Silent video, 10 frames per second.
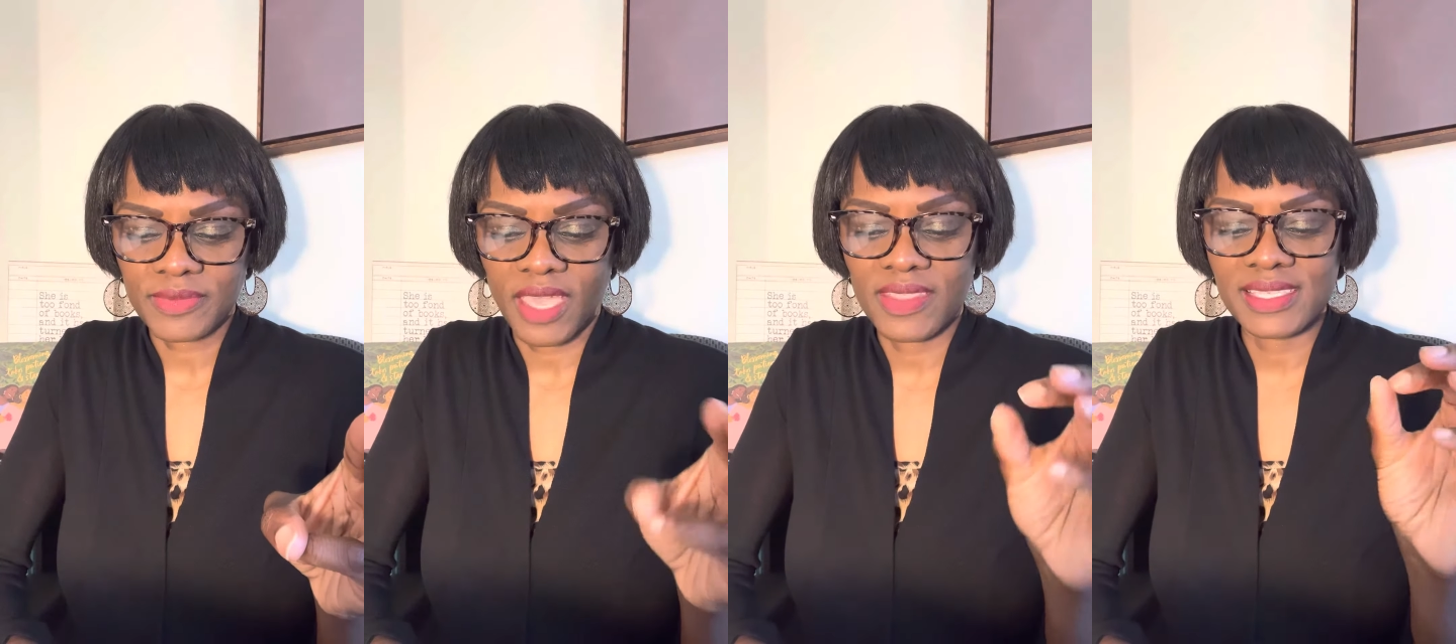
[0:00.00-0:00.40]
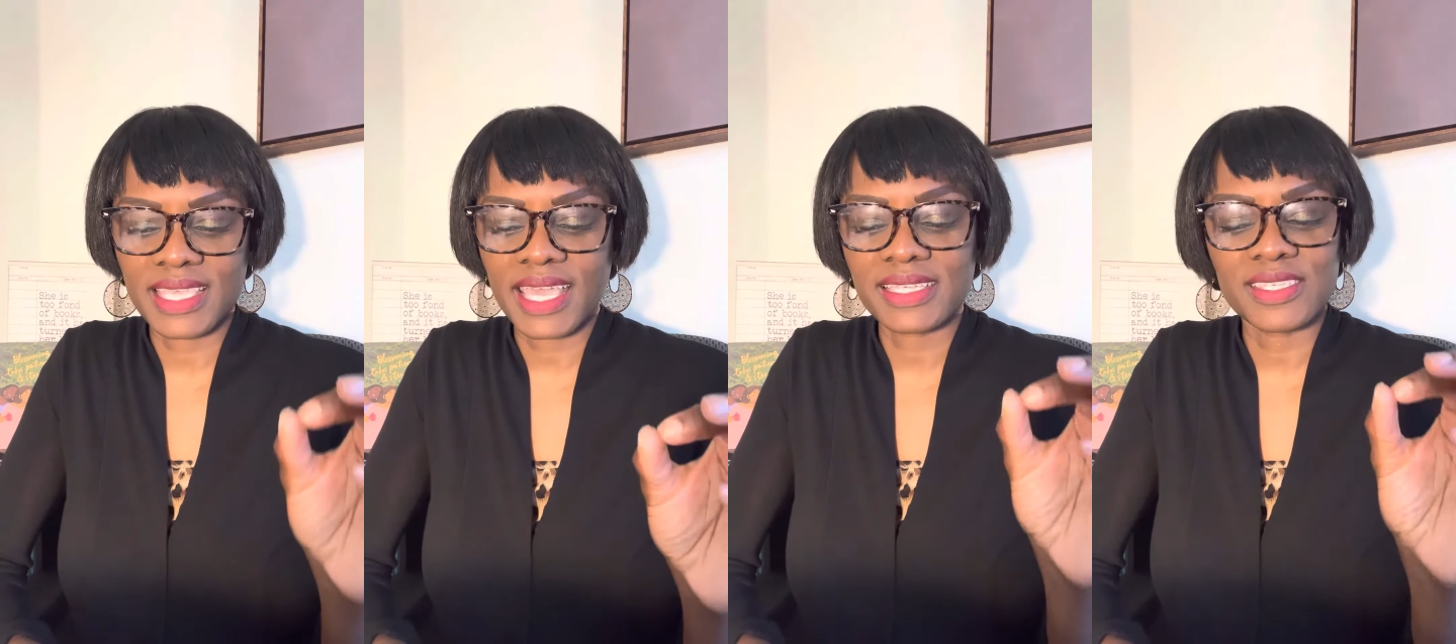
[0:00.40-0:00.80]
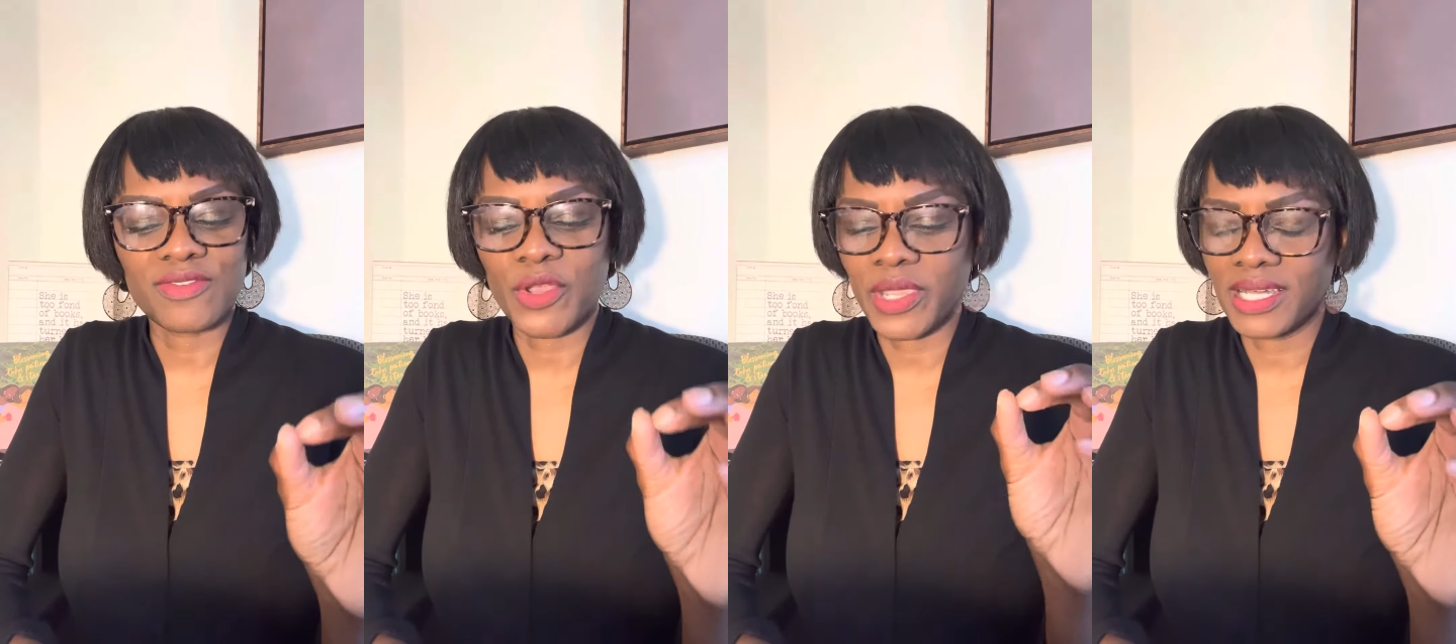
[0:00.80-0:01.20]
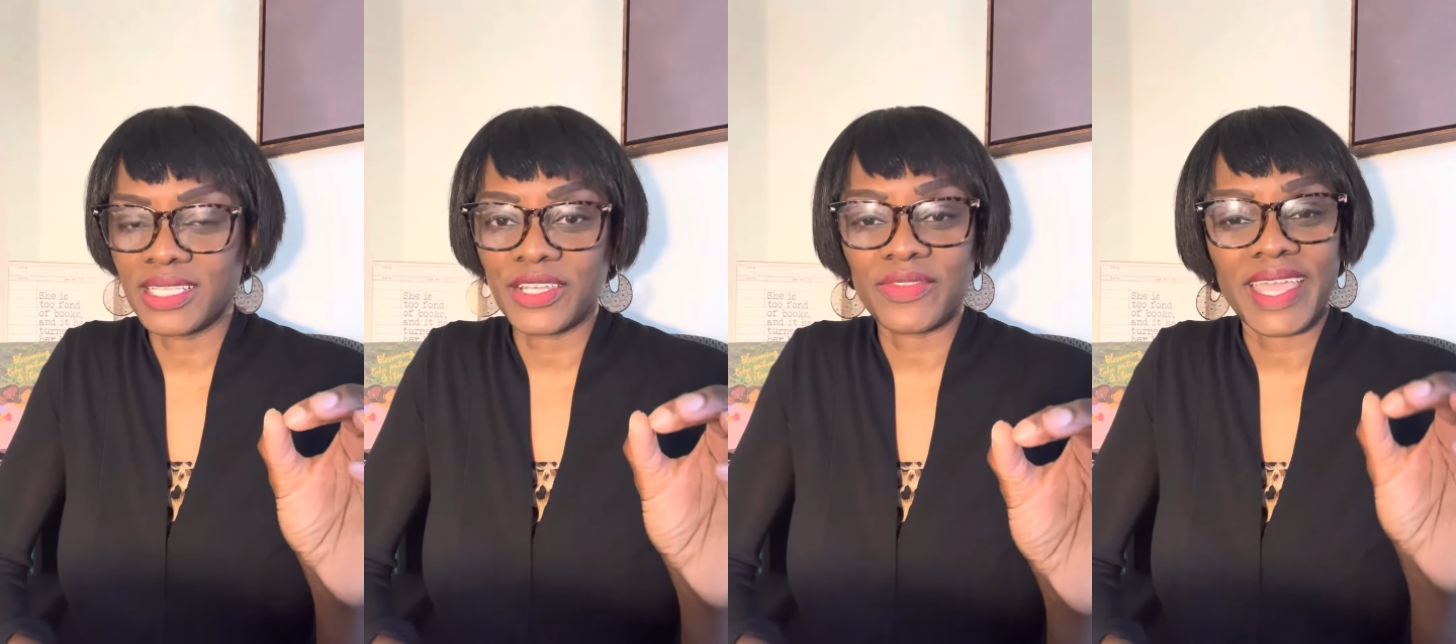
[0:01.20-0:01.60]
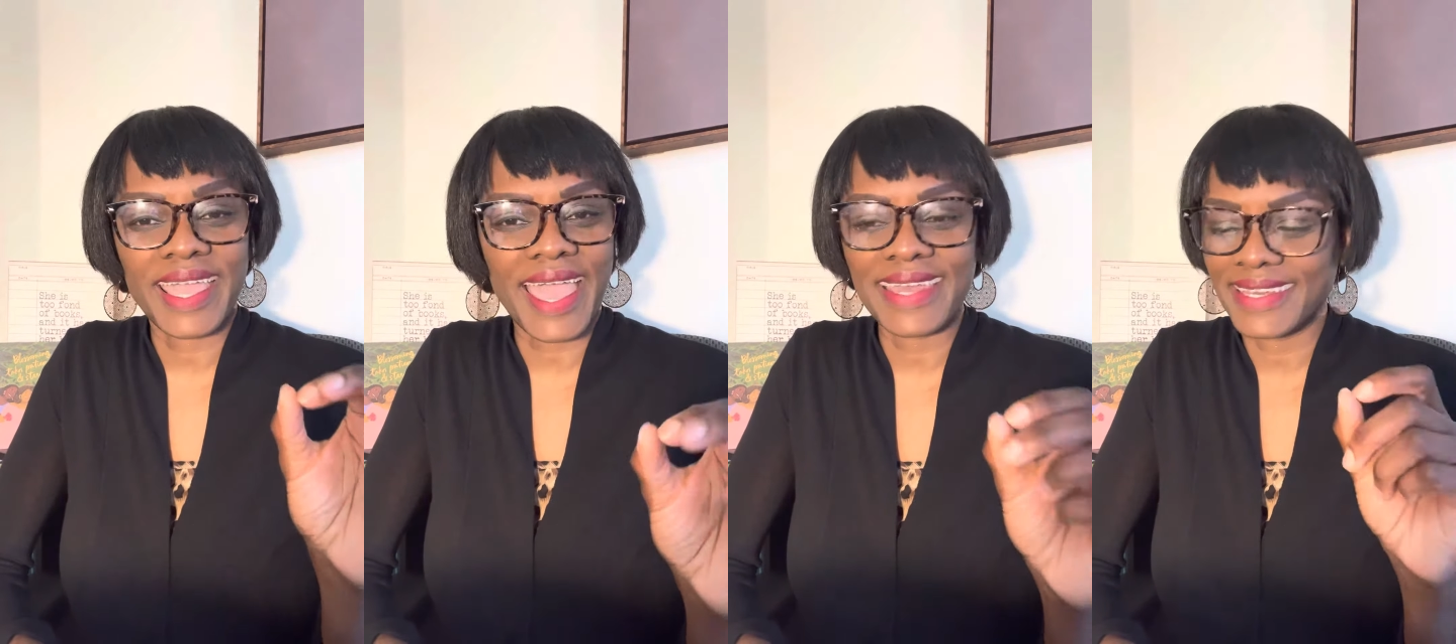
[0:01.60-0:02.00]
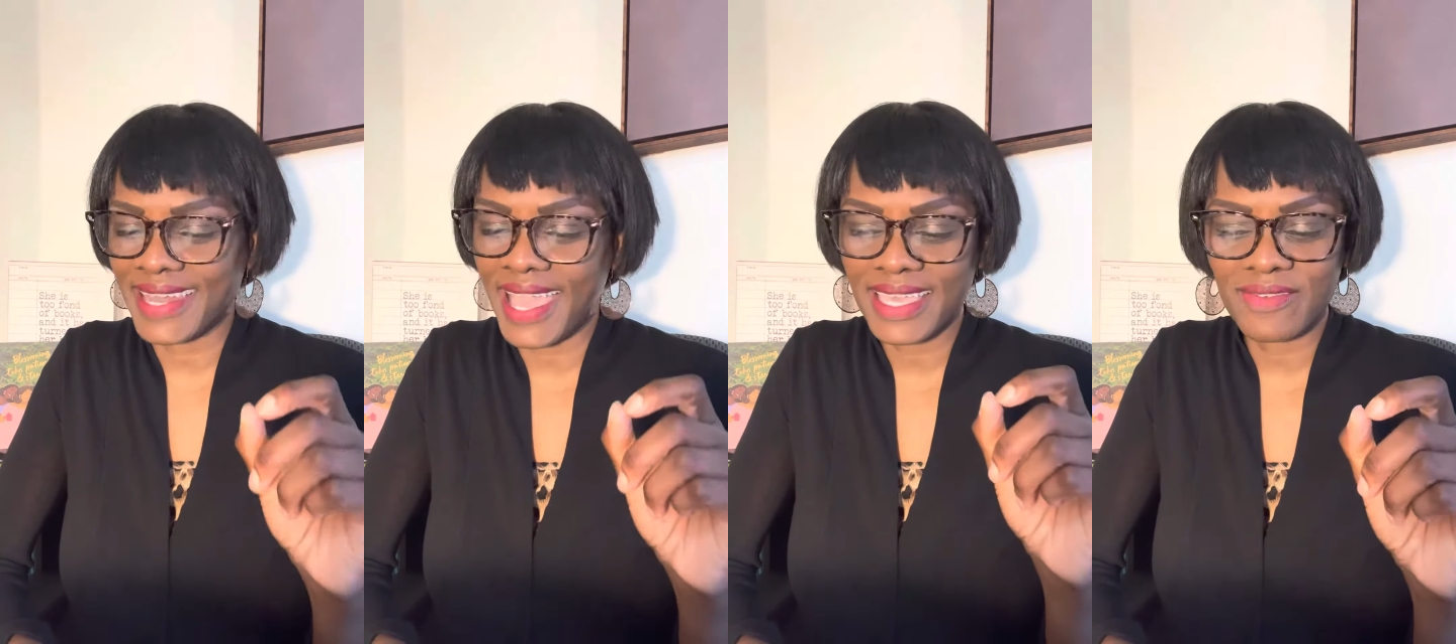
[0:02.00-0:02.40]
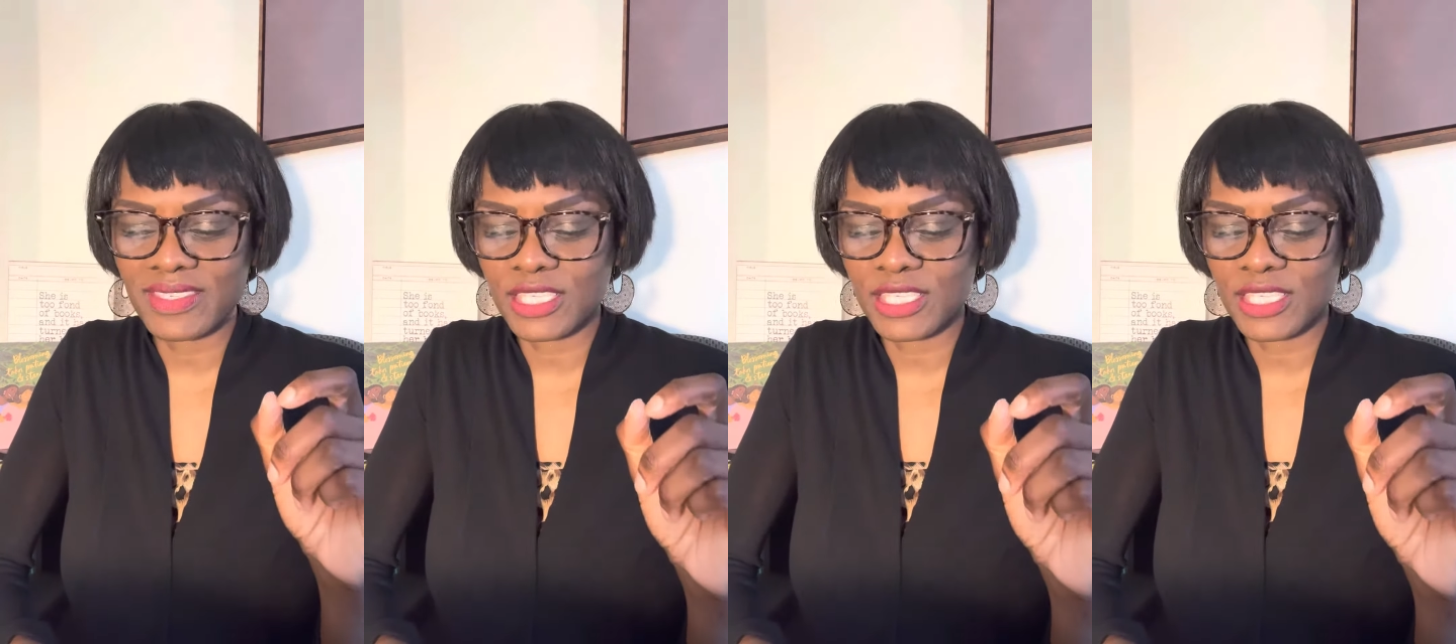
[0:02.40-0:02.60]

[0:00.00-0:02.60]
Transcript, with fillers: The text is very clear that God did not give us a